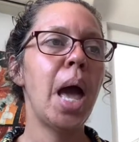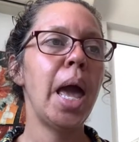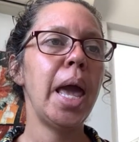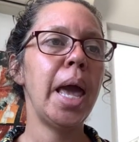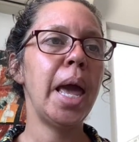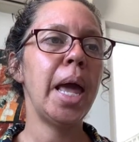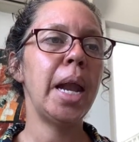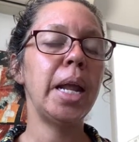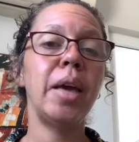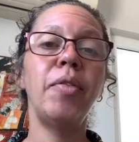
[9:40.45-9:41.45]

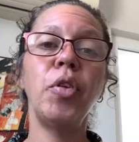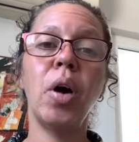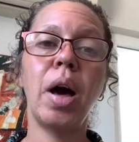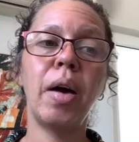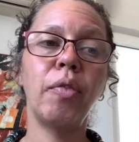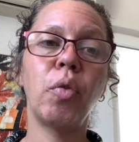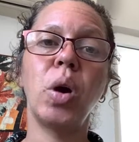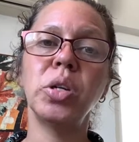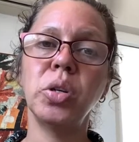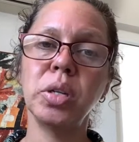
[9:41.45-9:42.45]
And if you have
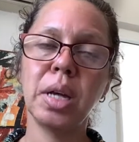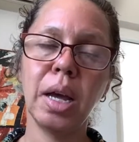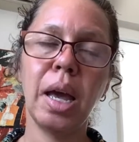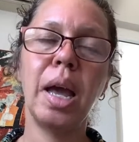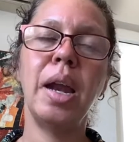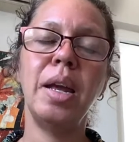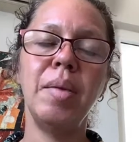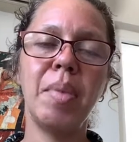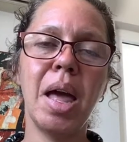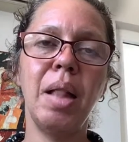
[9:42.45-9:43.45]
questions, again,
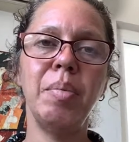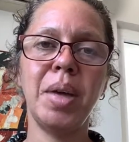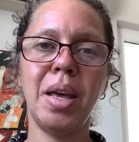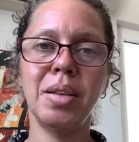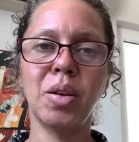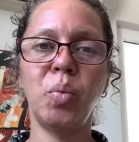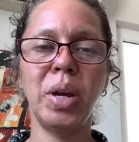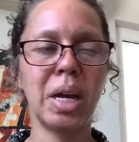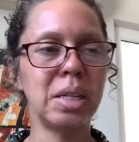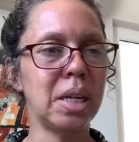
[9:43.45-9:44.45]
email me so we
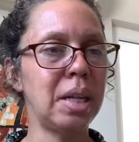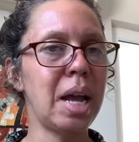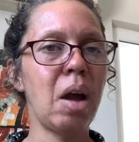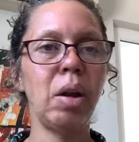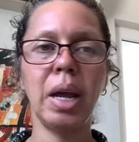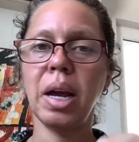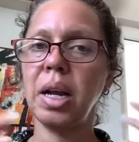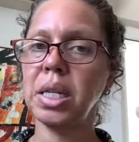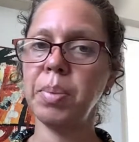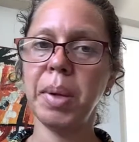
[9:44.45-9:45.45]
can sit down. I can
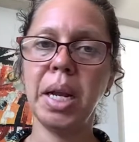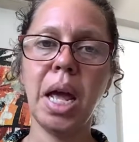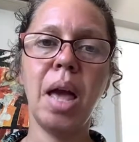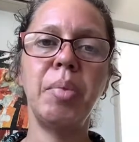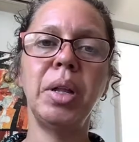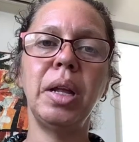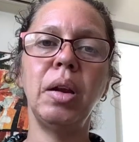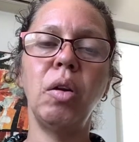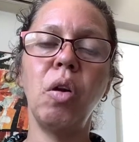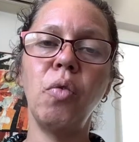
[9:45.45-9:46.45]
explain everything
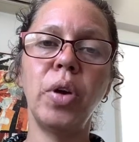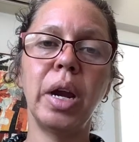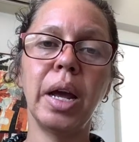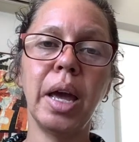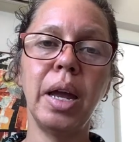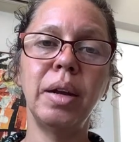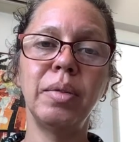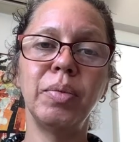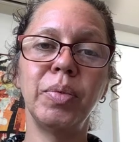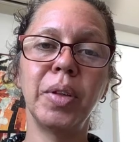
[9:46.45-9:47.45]
all over again,
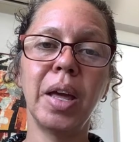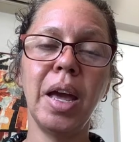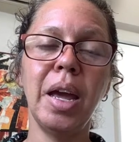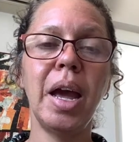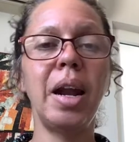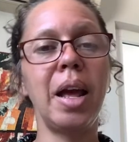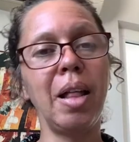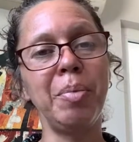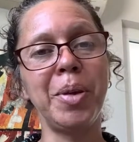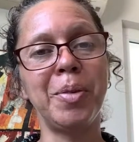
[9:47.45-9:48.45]
okay? And
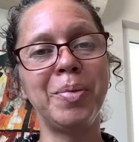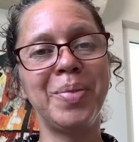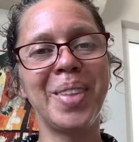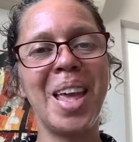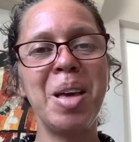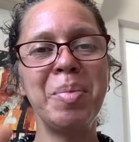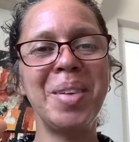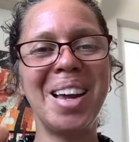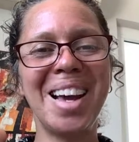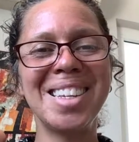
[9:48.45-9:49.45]
help you.
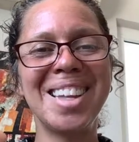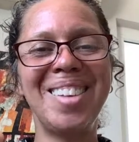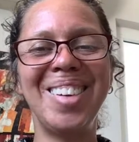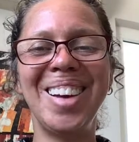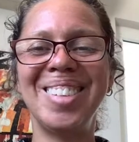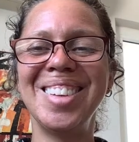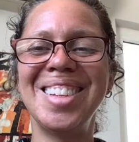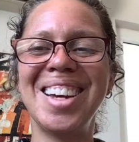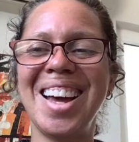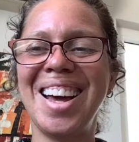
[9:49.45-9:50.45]
Bien, hasta luego.
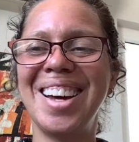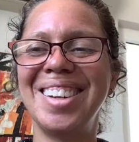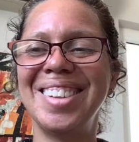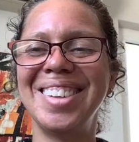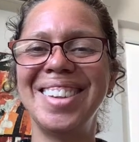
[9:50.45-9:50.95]
Chao.